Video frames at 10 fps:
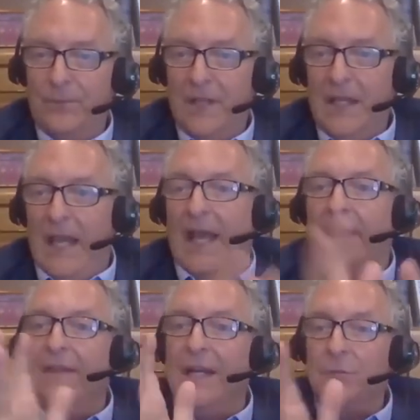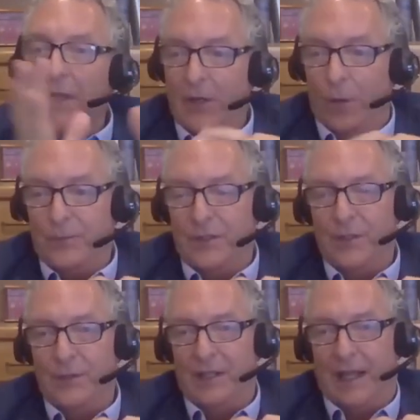And that's what I hope to
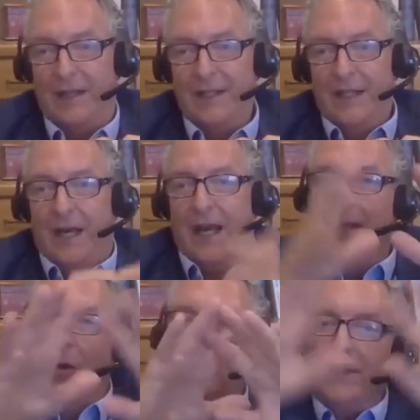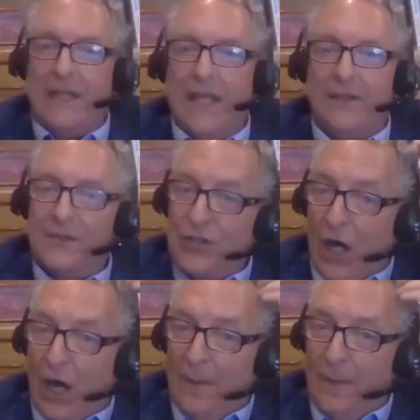do today. I hope to take this
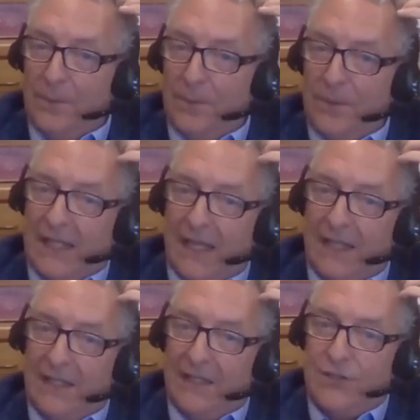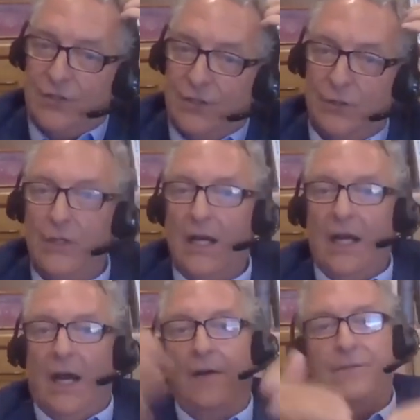complicated issue
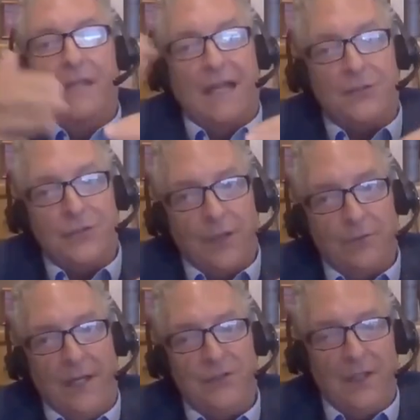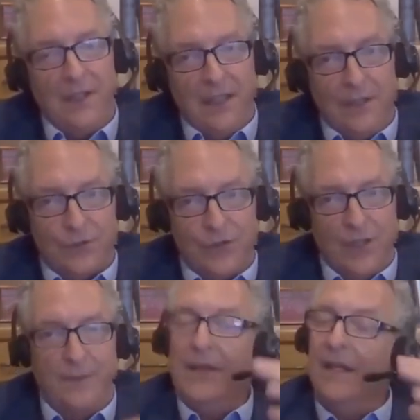of next generation
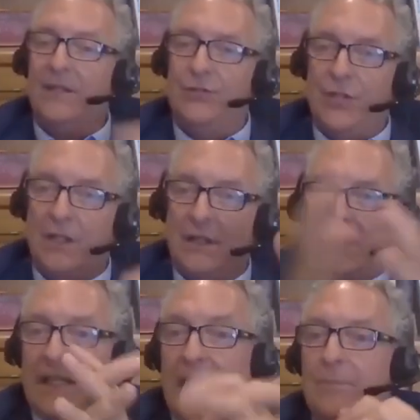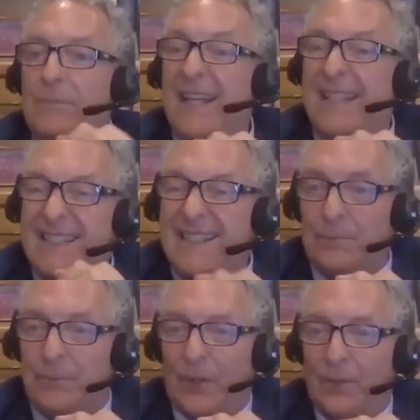leadership and agility and make it
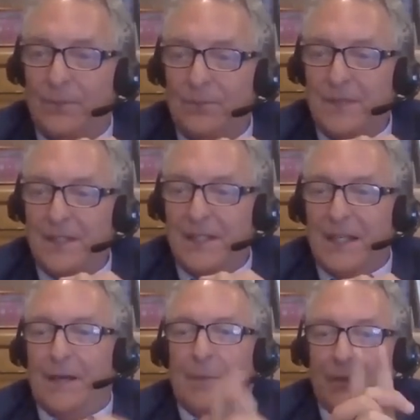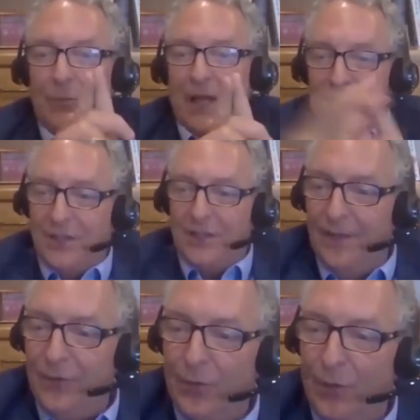simple. By the way, I should
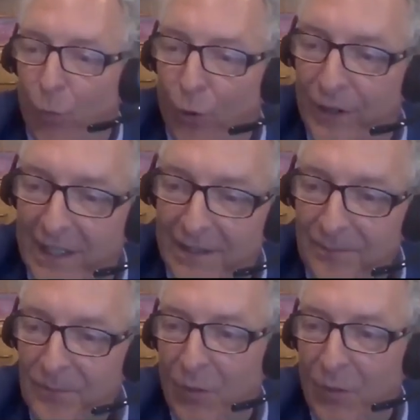give you a warning.